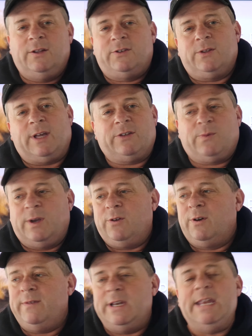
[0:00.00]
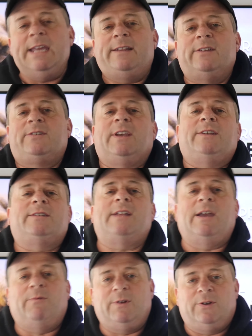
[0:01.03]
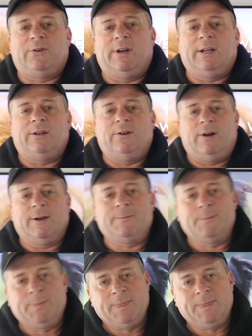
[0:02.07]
And so that's why you don't even need to say stay when you're training a dog.